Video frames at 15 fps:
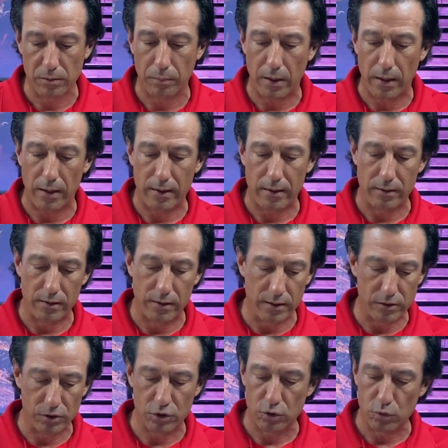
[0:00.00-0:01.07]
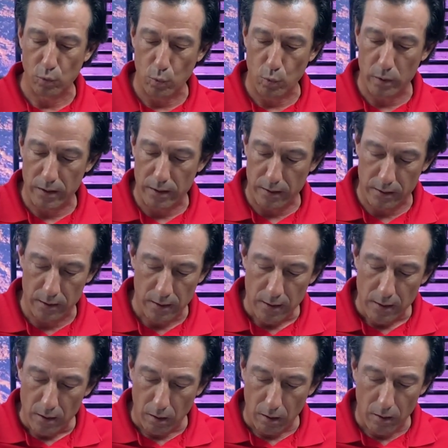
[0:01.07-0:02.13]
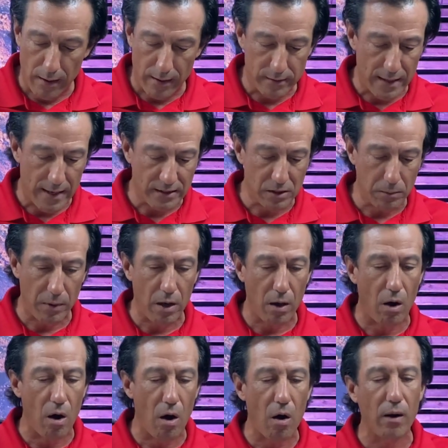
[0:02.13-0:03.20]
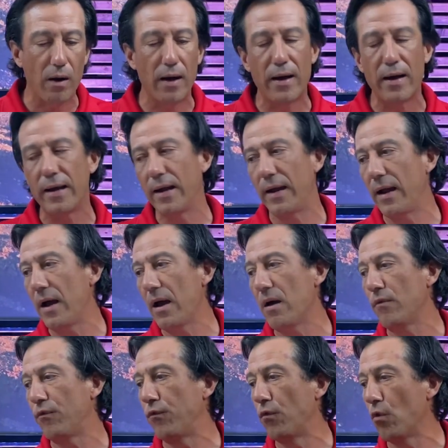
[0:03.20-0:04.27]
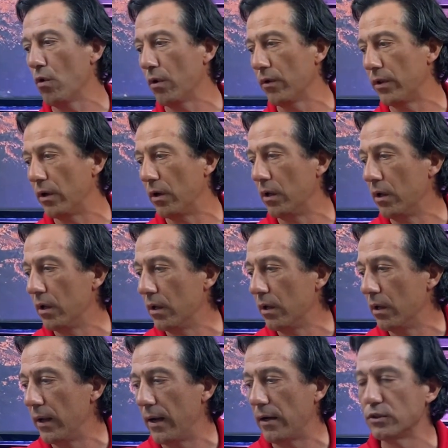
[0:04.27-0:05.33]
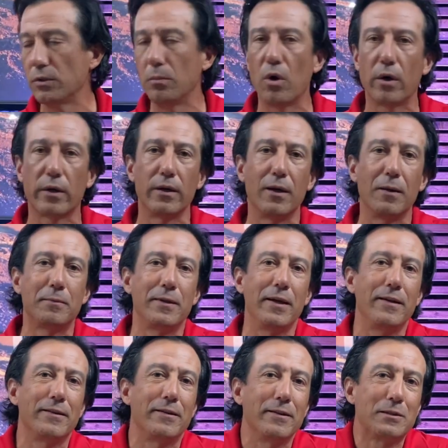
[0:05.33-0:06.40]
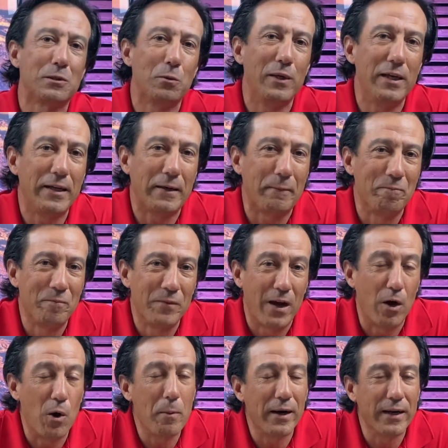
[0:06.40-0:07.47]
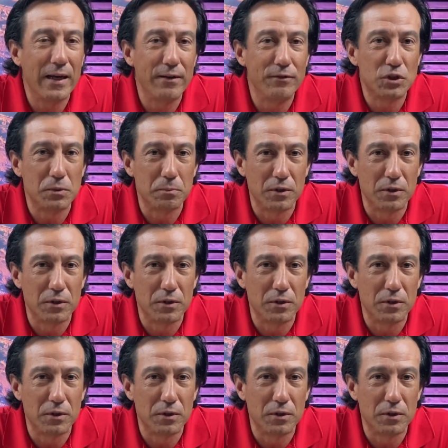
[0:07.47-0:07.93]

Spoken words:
buy this week. All right, that's about all I have for the housing market update this week. I hope I gave you some